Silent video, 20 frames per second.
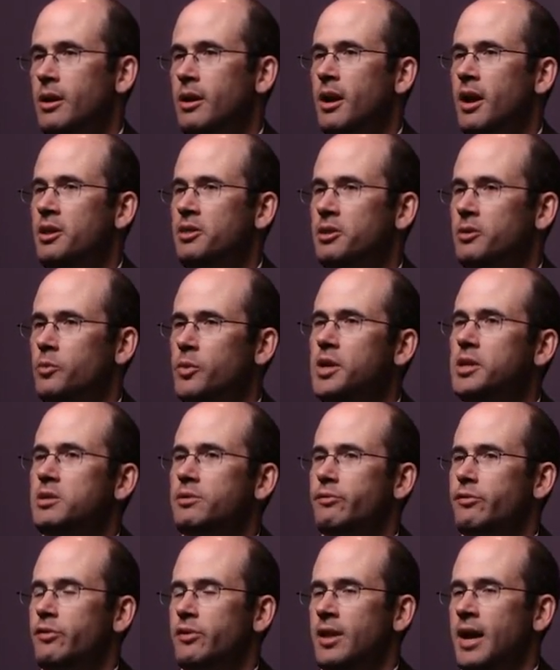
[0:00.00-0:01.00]
And the
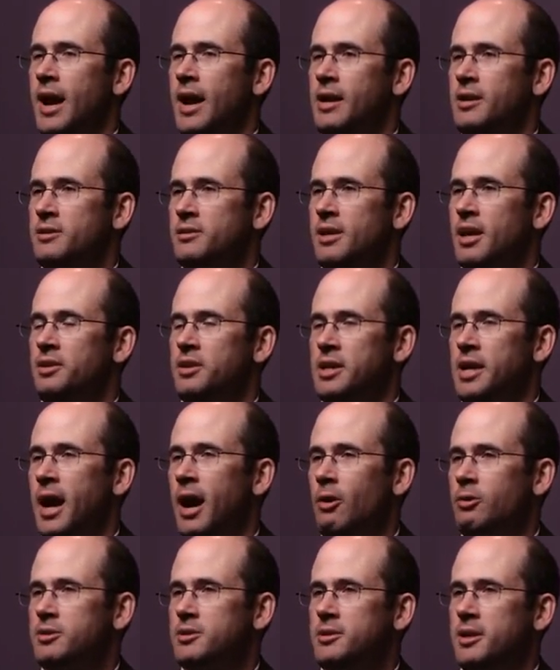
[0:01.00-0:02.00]
reason for that is that the
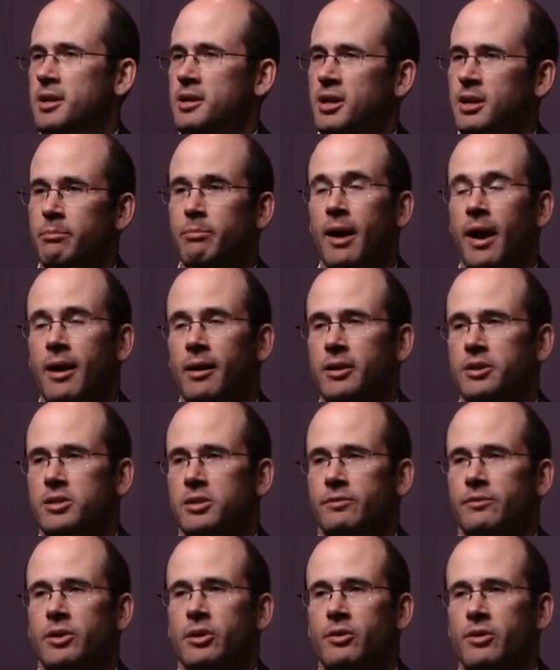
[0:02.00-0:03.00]
outstanding balance
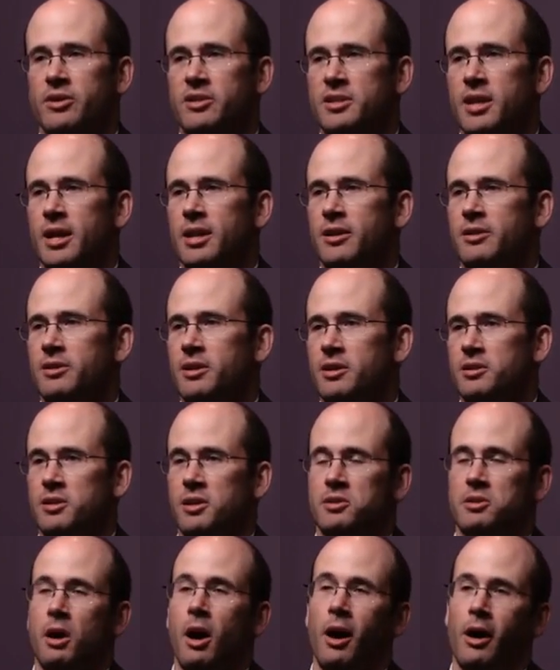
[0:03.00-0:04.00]
of your indebtedness
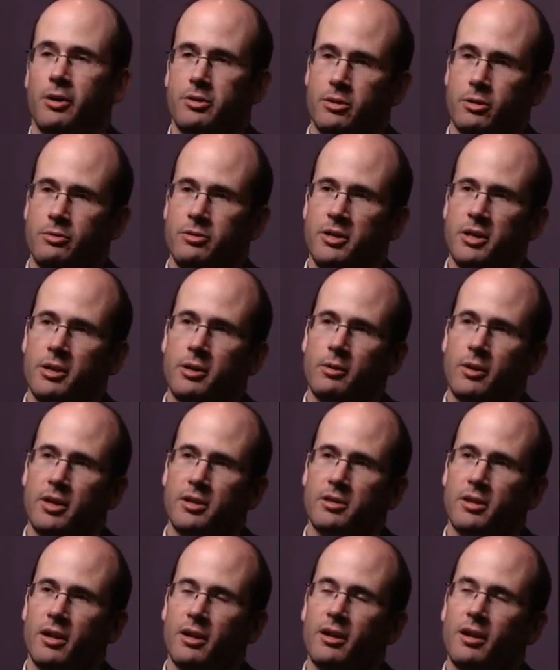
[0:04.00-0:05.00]
is also
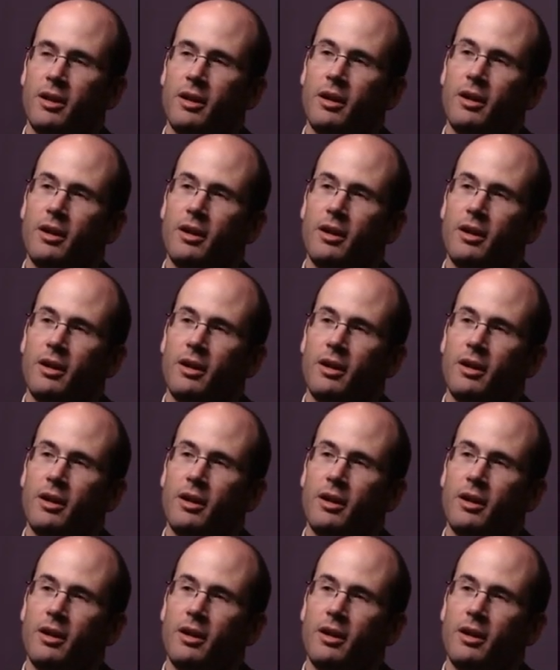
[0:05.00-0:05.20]
decreasing,